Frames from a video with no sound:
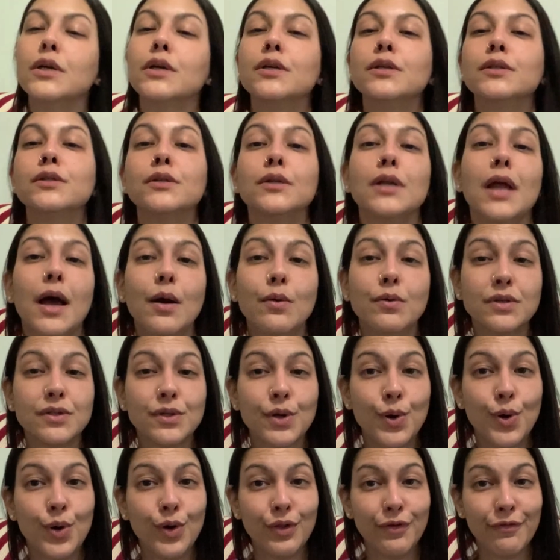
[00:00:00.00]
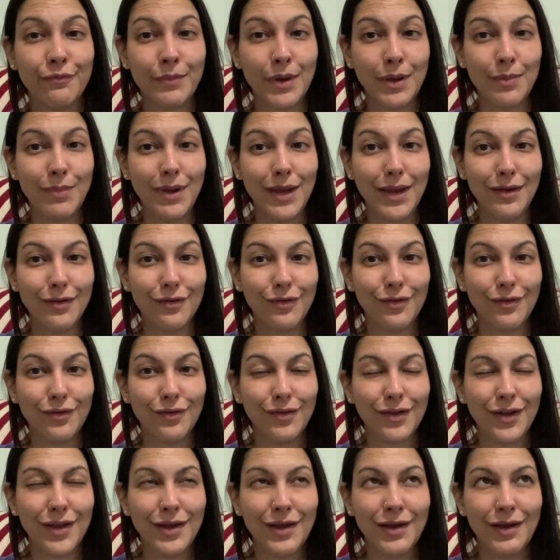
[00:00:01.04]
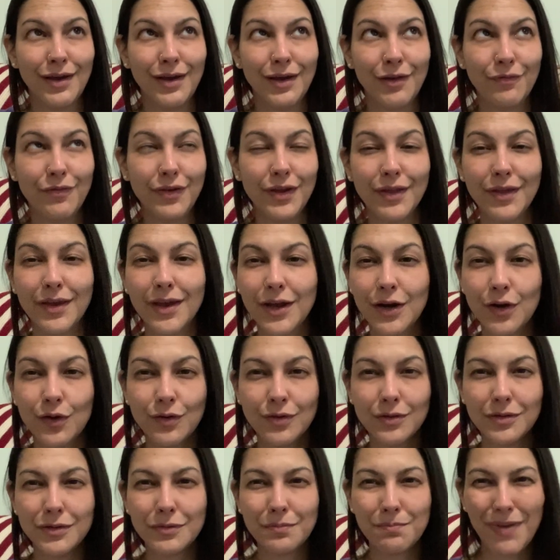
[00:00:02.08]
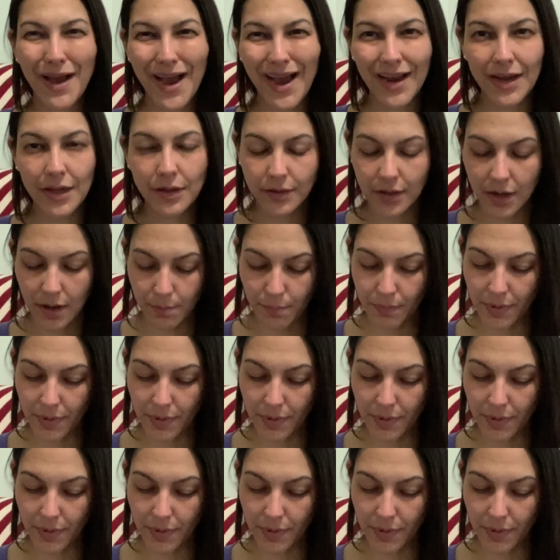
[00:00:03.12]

So that was all of my mail. I feel like it all just piled up.